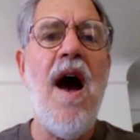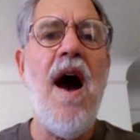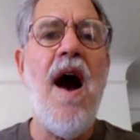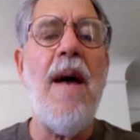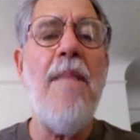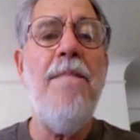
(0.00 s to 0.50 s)

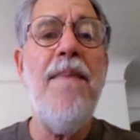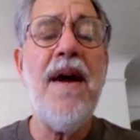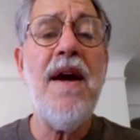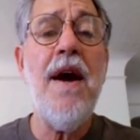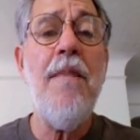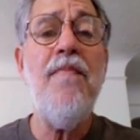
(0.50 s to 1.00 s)
I pick
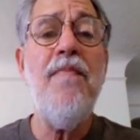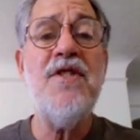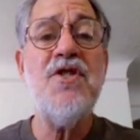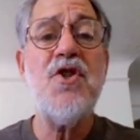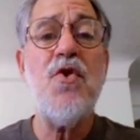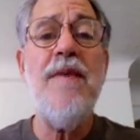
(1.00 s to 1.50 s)
up the
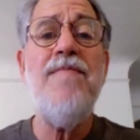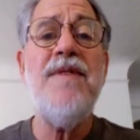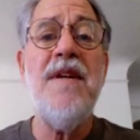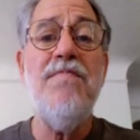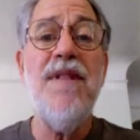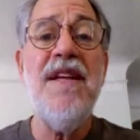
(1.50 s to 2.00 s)
scraped
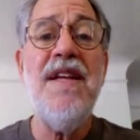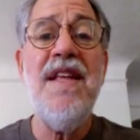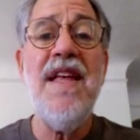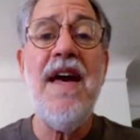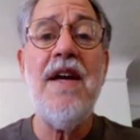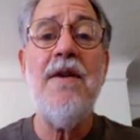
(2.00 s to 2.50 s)
and bleeding
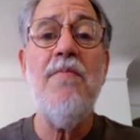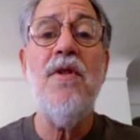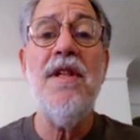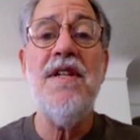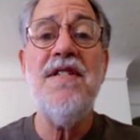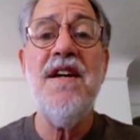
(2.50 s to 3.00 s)
animal
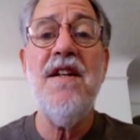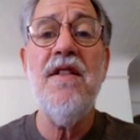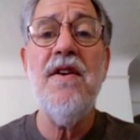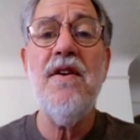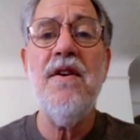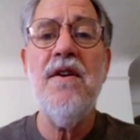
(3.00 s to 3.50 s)
and tell
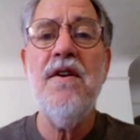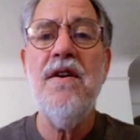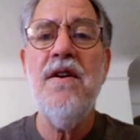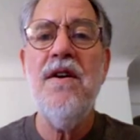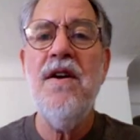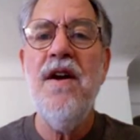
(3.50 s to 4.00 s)
her,
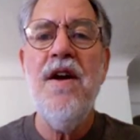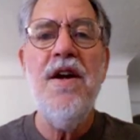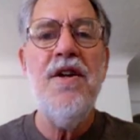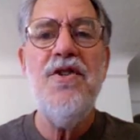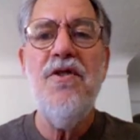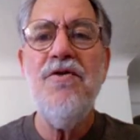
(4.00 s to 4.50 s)

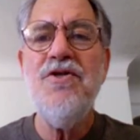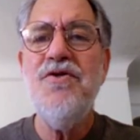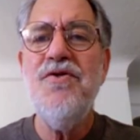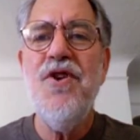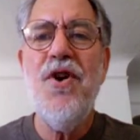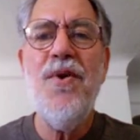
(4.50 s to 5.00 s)
"Don't you
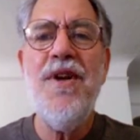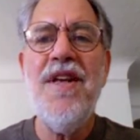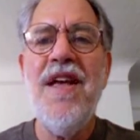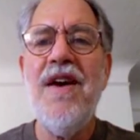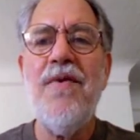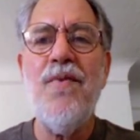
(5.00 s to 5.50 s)
know he
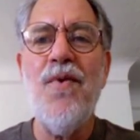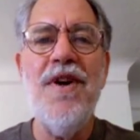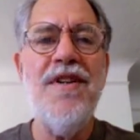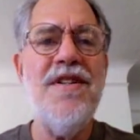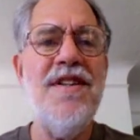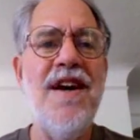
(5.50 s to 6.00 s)
can't
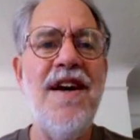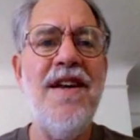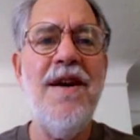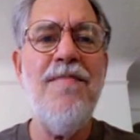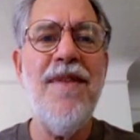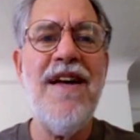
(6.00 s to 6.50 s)
run tied
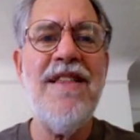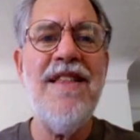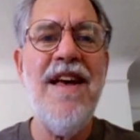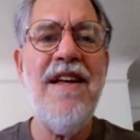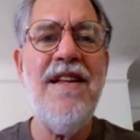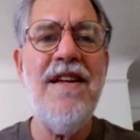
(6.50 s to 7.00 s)
up like
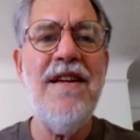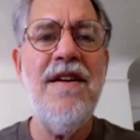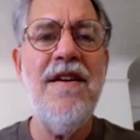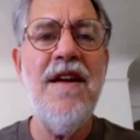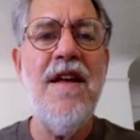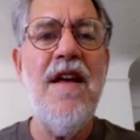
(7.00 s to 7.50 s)
that?"
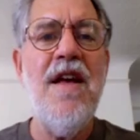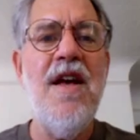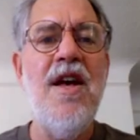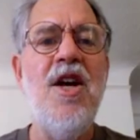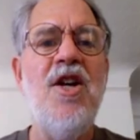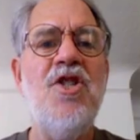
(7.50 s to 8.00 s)

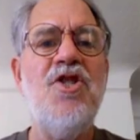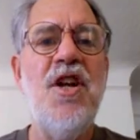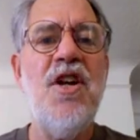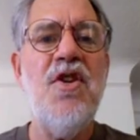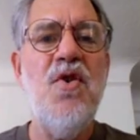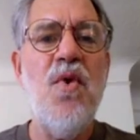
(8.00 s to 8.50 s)
She
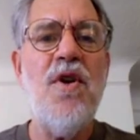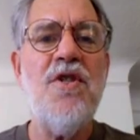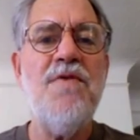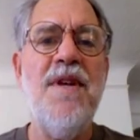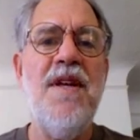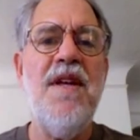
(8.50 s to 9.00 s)
ignores
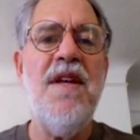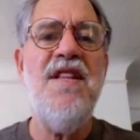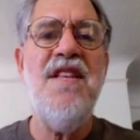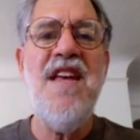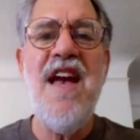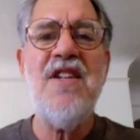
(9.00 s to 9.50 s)
me
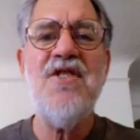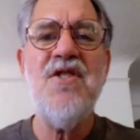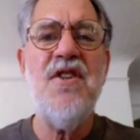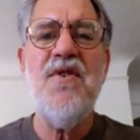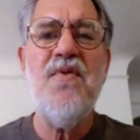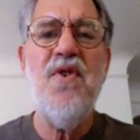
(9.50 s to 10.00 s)
and yanks
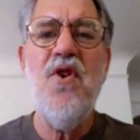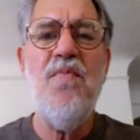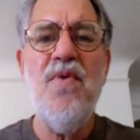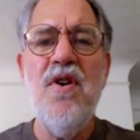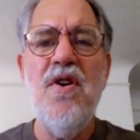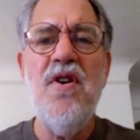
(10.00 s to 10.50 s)
on the rope,
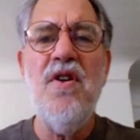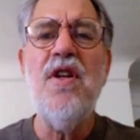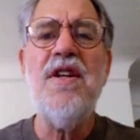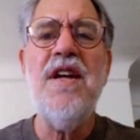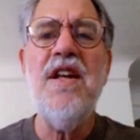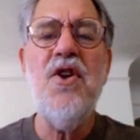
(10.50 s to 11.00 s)

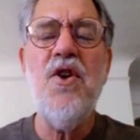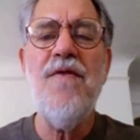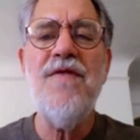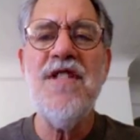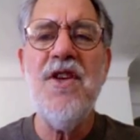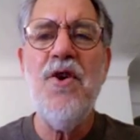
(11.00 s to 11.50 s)
looking
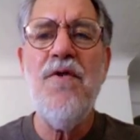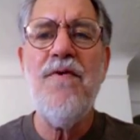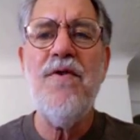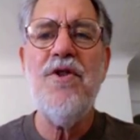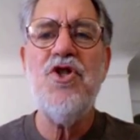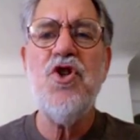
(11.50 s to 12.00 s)
nervously
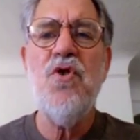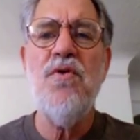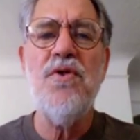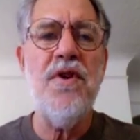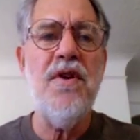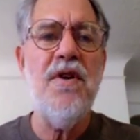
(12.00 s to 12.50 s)
over her
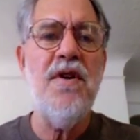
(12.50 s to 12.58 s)
shoulder.